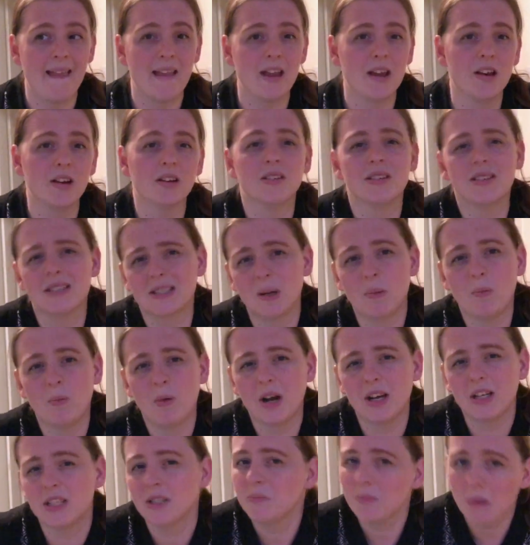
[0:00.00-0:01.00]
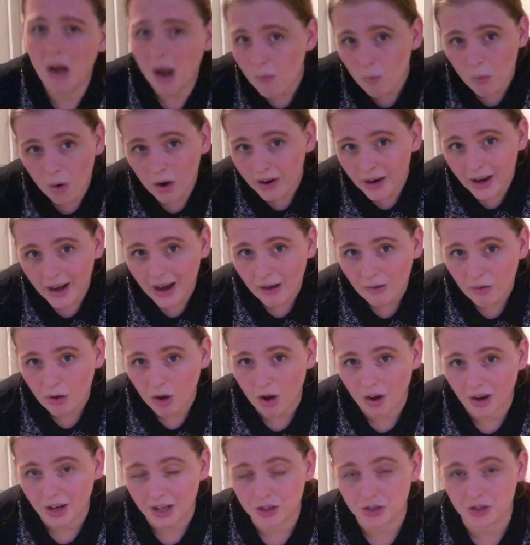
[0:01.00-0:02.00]
you can understand why she might want an
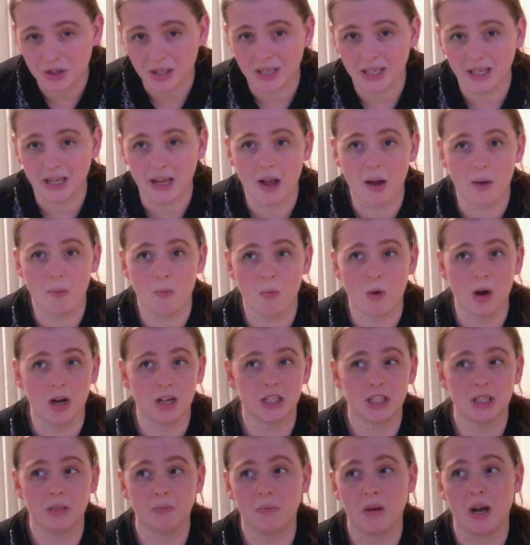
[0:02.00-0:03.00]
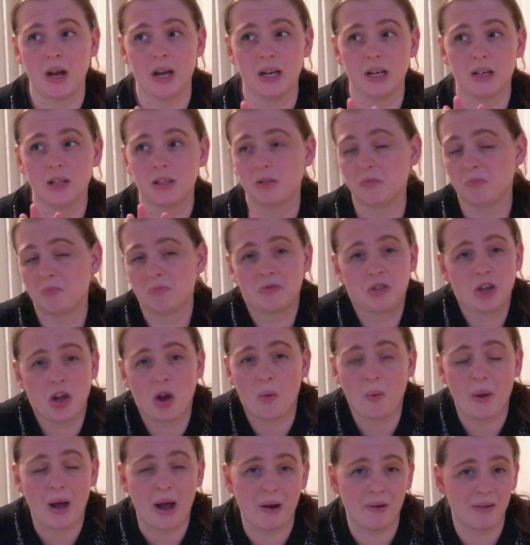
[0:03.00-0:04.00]
alcoholic drink and why she might
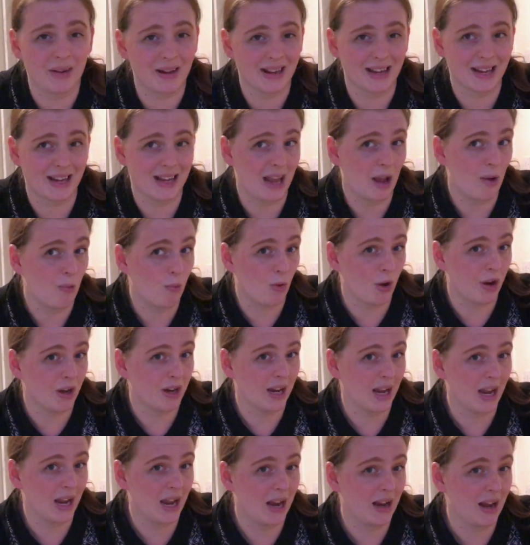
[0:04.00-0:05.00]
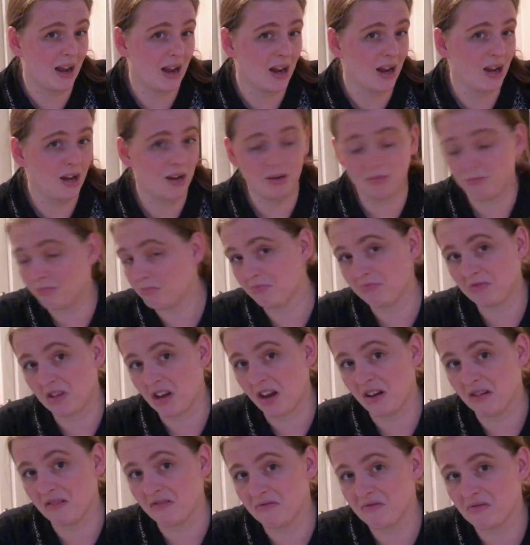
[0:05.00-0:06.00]
go out and get one in a
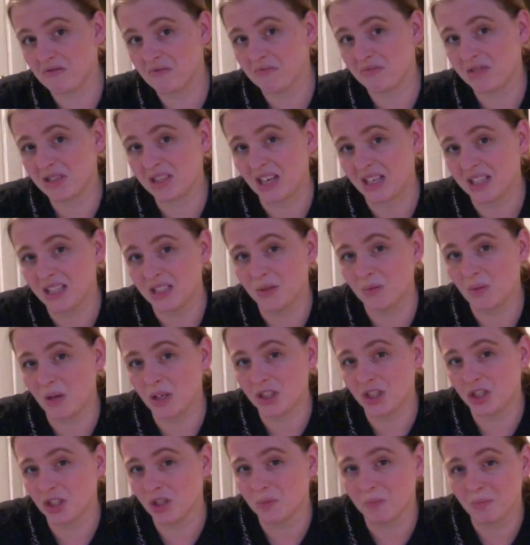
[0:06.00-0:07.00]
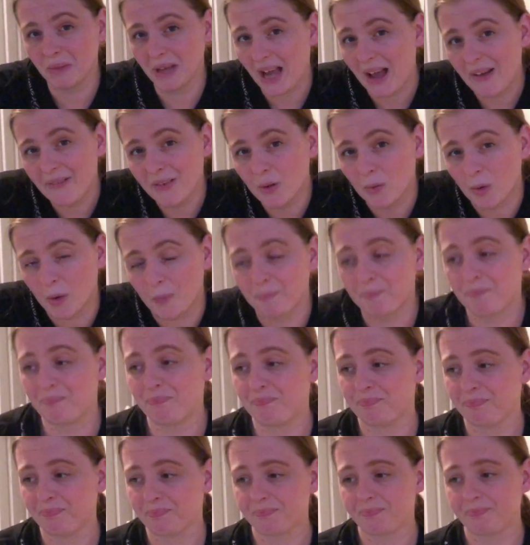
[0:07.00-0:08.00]
kind of setting where she shouldn't be having one.
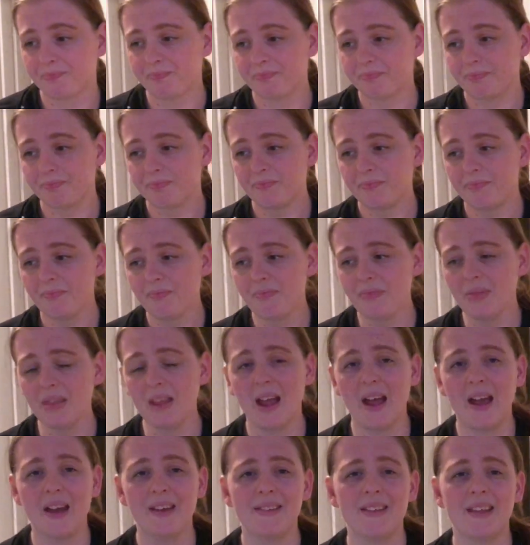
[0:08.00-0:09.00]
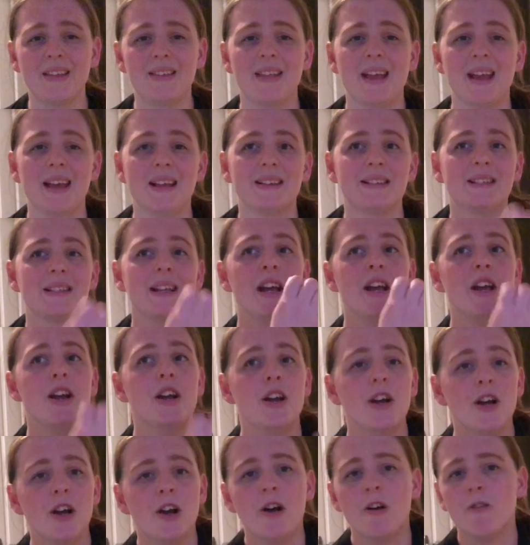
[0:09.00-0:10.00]
And then there's
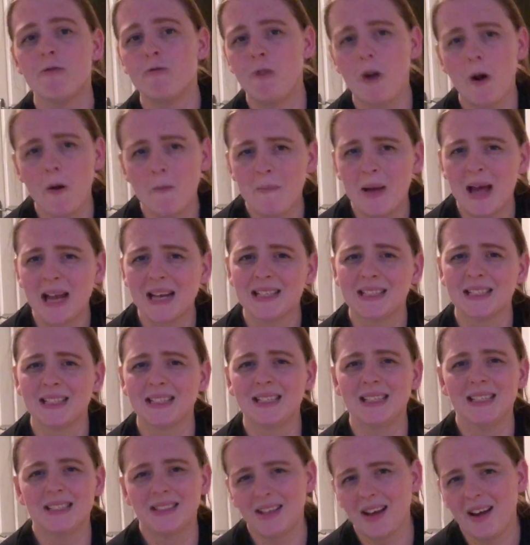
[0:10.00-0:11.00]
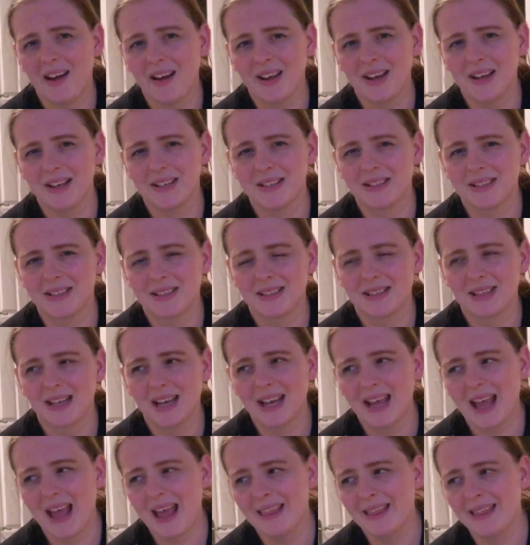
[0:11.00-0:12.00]
romance and desires.
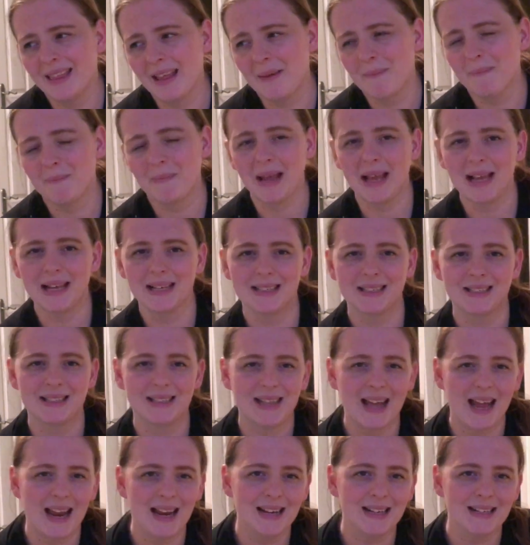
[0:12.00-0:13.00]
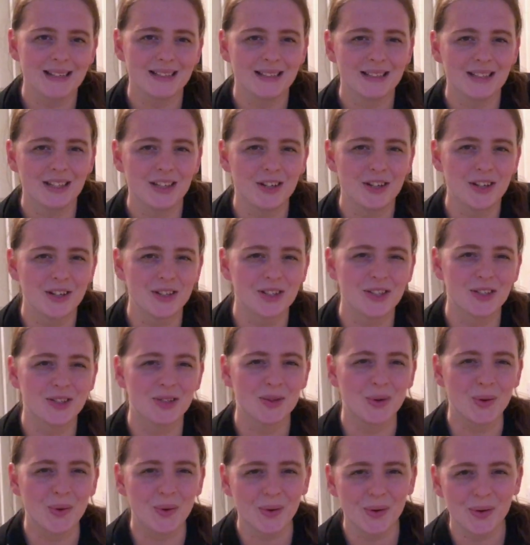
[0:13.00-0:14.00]
Again, that makes sense and you can
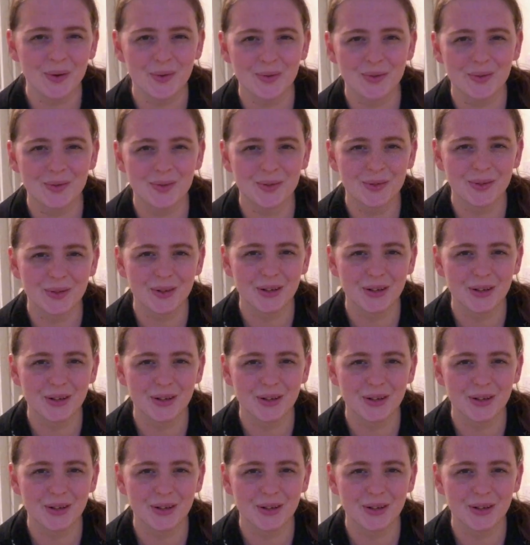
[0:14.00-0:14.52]
sort of